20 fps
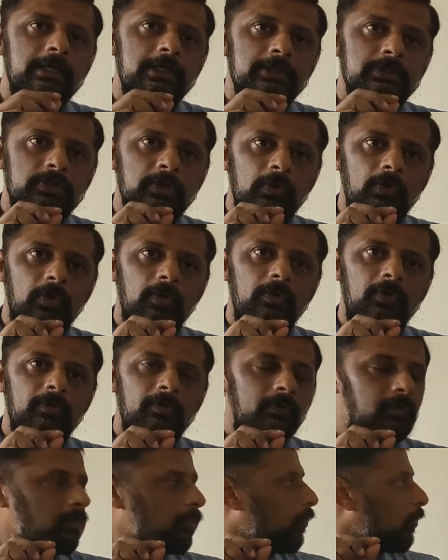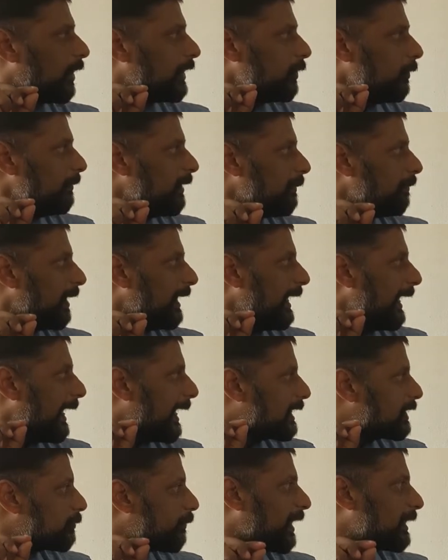So what do you mean by
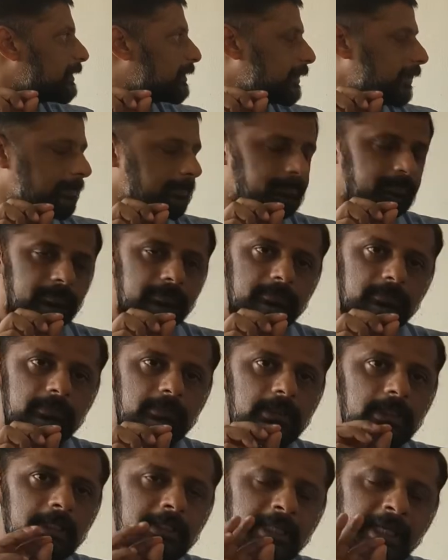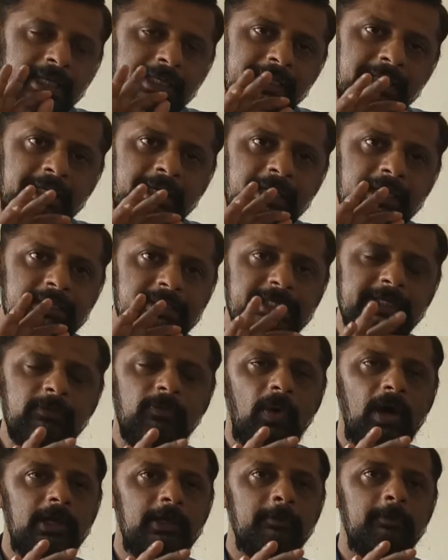expansion? The increase in
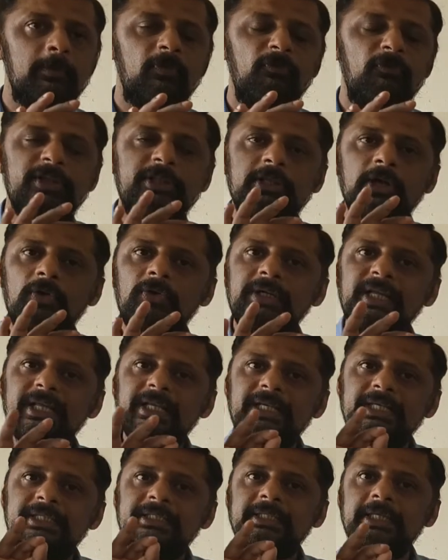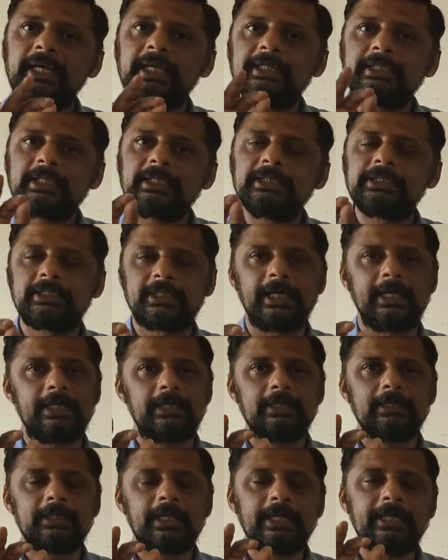volume without any change in
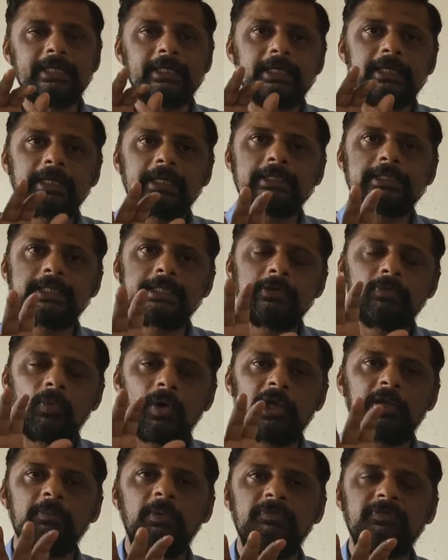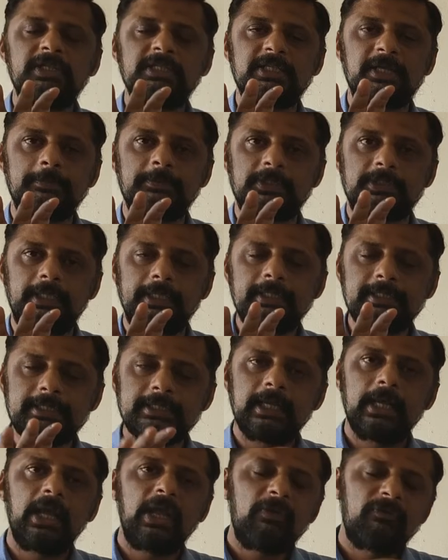state. The increase in volume of the substance
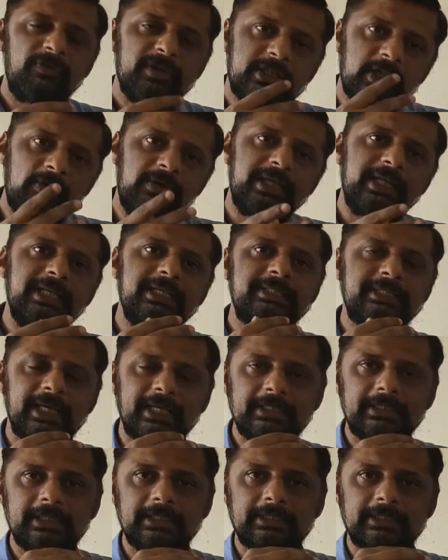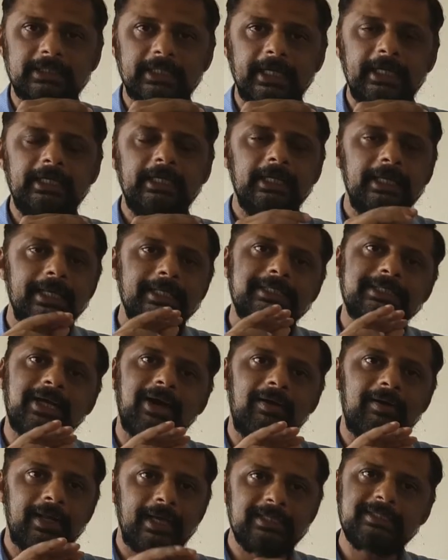without any change in state is
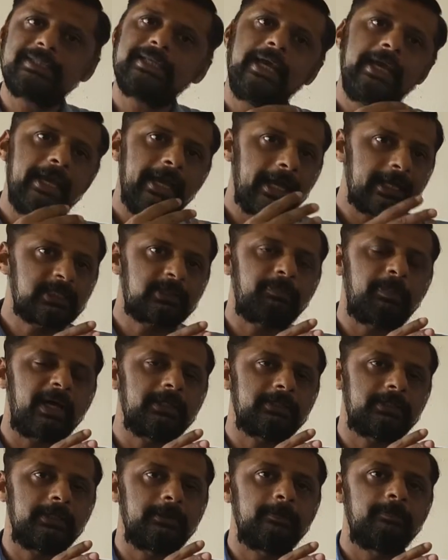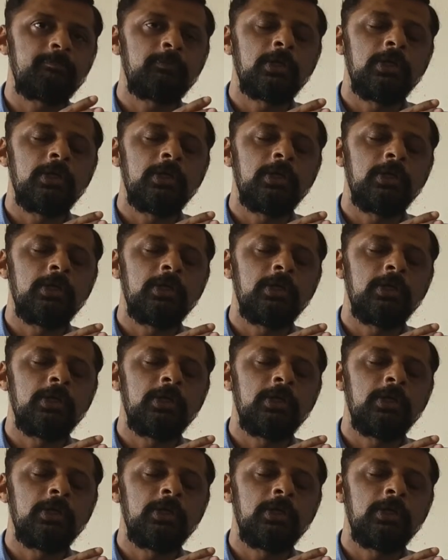called as expansion.